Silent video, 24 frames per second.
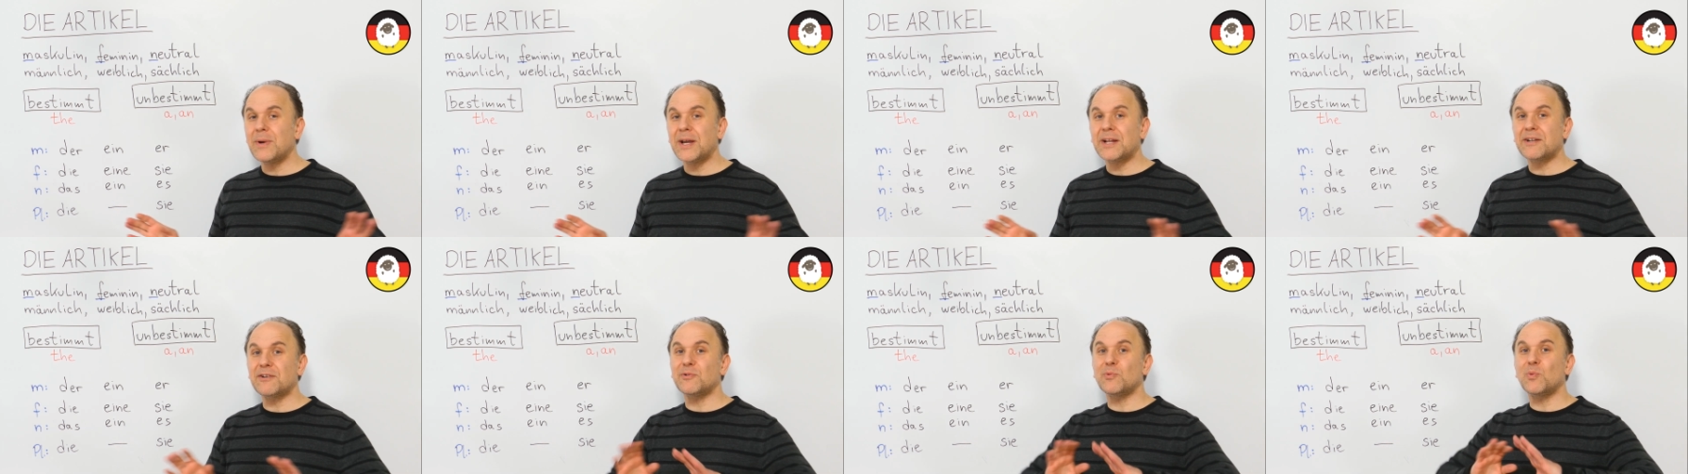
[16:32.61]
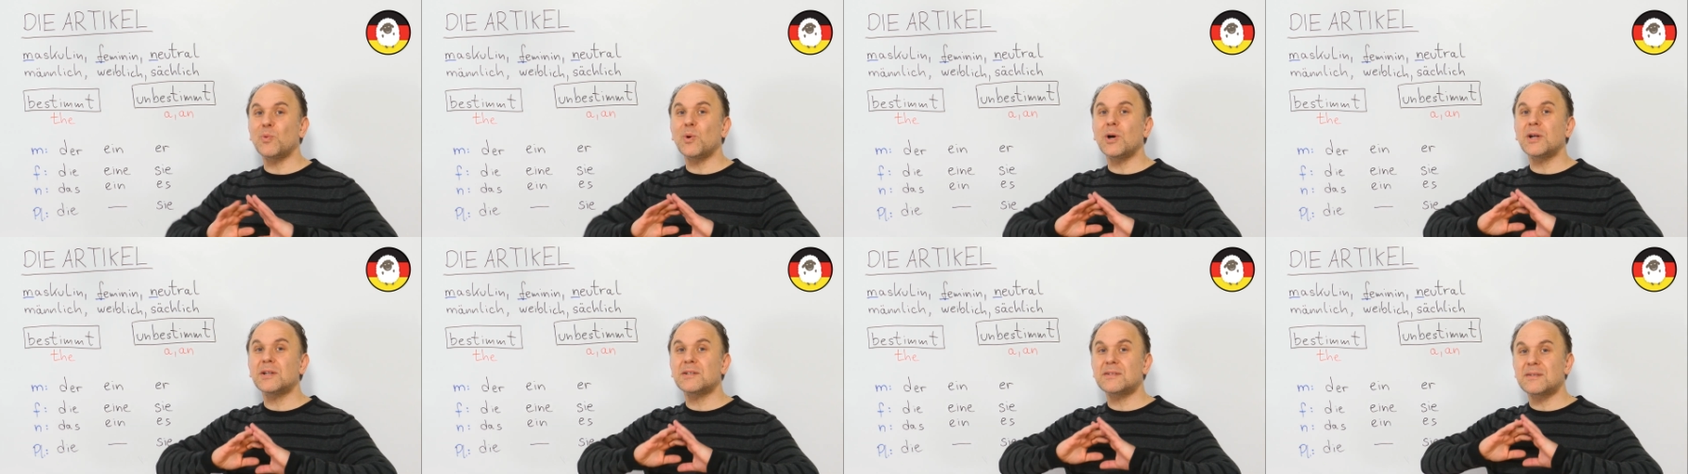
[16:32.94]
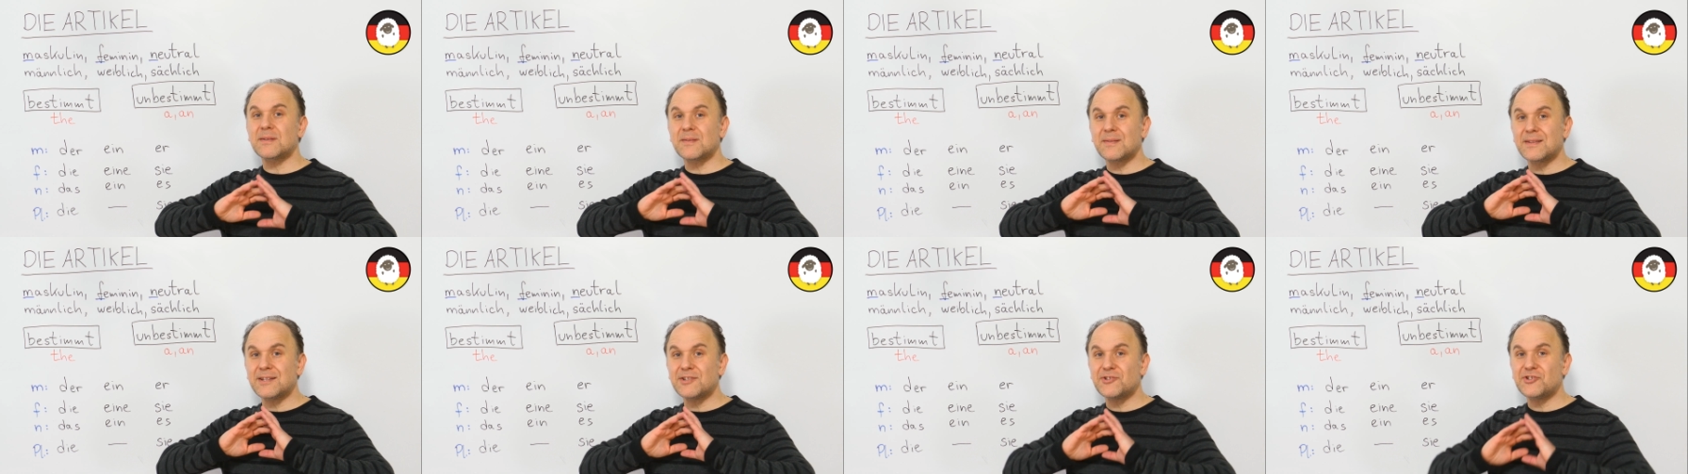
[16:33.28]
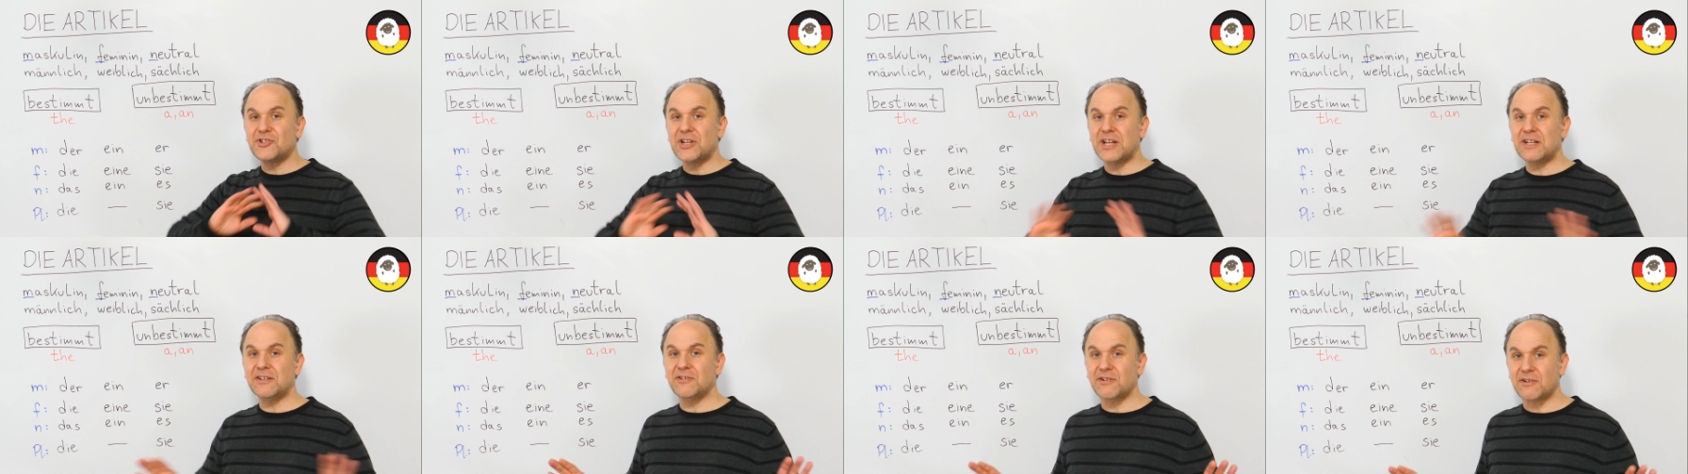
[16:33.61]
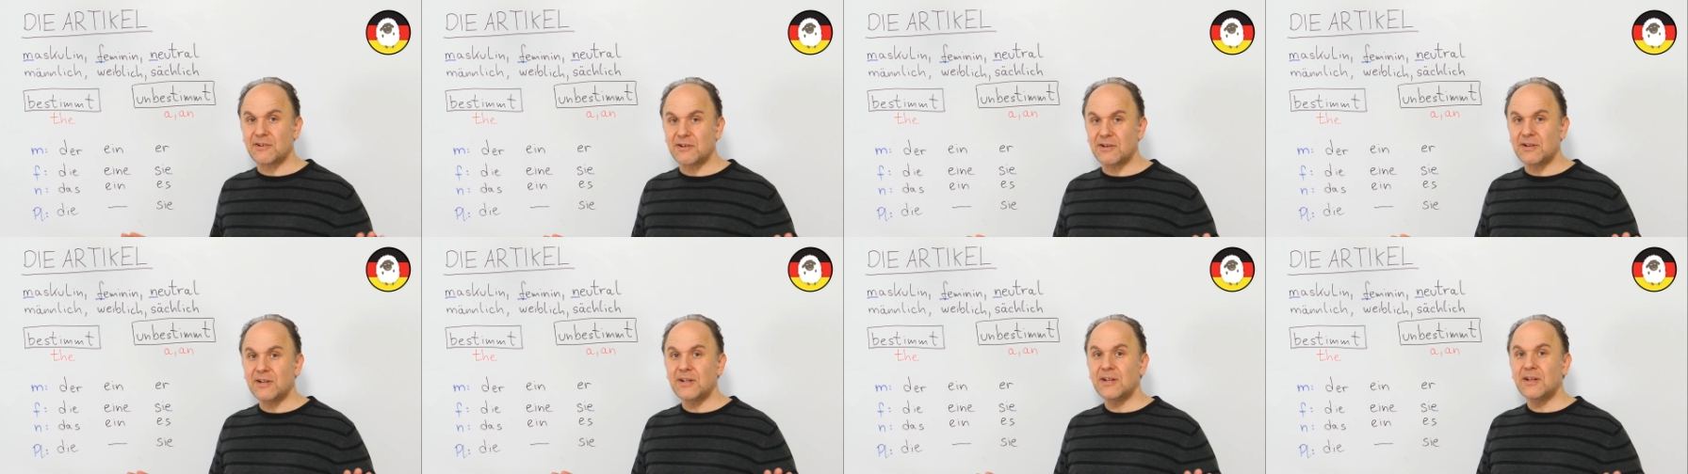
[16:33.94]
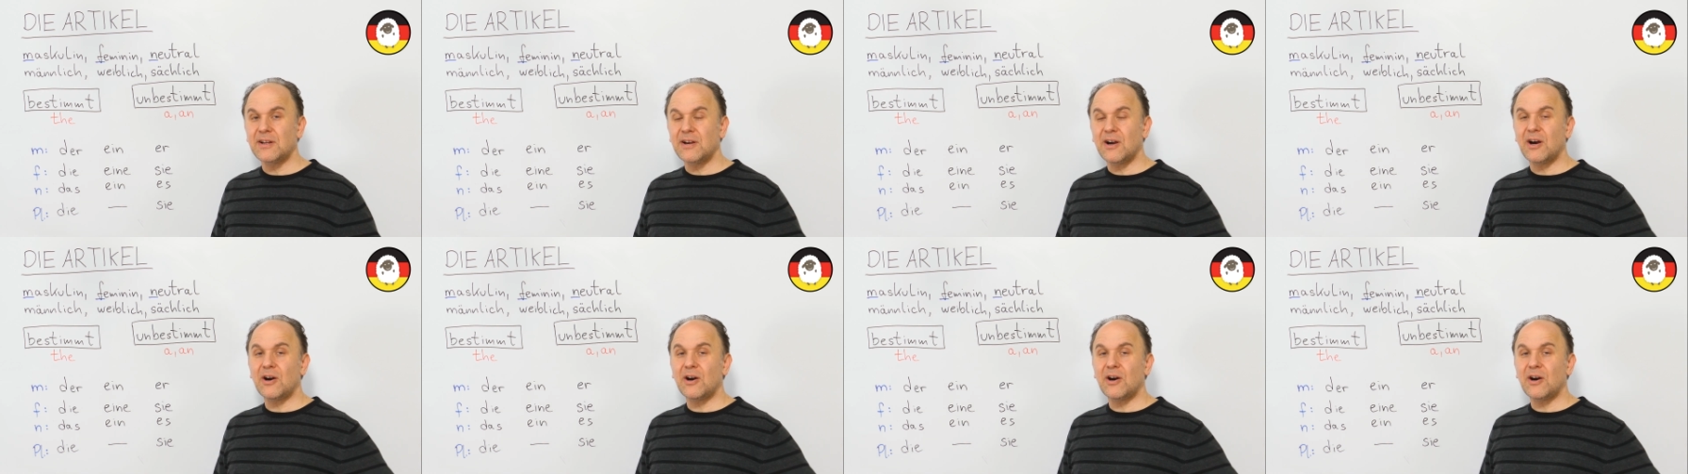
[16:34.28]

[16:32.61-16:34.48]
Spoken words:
matter what the gender